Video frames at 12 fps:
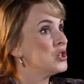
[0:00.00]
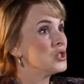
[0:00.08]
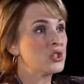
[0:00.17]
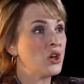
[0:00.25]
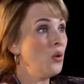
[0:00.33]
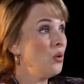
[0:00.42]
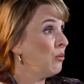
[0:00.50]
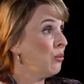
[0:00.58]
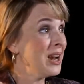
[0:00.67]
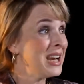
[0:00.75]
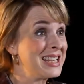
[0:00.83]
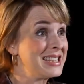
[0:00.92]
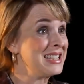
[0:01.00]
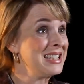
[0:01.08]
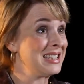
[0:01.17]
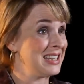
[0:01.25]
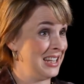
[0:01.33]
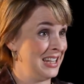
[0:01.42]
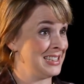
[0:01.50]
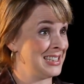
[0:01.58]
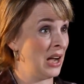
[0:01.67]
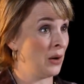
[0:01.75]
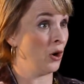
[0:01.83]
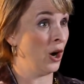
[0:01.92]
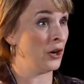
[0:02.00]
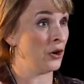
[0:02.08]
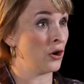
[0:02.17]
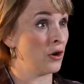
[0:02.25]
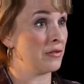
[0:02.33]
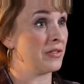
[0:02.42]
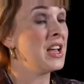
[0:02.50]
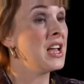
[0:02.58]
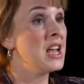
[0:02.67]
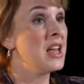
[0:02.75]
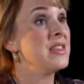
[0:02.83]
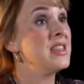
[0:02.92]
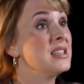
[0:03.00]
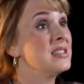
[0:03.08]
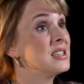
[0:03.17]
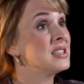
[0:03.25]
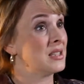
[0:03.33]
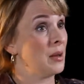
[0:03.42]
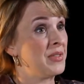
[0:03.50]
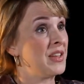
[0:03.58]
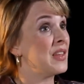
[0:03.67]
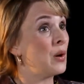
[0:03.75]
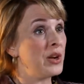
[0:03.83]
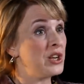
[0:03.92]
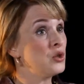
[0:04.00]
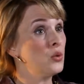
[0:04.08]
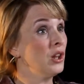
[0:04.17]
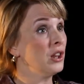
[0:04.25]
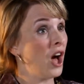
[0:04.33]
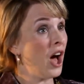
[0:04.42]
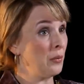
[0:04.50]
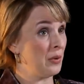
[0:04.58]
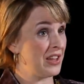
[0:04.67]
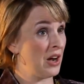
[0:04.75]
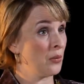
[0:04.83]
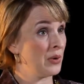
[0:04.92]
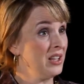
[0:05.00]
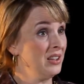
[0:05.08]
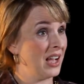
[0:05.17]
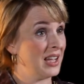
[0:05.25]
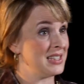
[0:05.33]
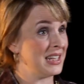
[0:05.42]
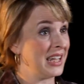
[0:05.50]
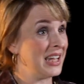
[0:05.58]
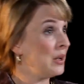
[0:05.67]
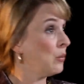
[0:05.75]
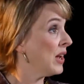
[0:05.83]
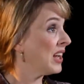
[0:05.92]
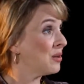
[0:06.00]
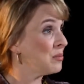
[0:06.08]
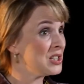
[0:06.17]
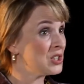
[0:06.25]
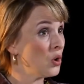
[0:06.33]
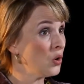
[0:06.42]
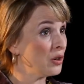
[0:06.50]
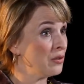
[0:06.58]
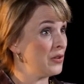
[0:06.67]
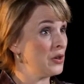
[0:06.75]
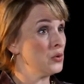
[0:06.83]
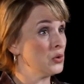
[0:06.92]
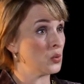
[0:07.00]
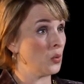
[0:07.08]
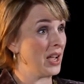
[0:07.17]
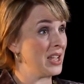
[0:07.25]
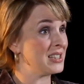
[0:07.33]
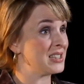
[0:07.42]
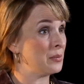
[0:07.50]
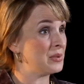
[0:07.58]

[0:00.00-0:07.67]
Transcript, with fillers: So what is it that hits that raw nerve? This is something that we do a lot without realizing it, and we can be so confused why he's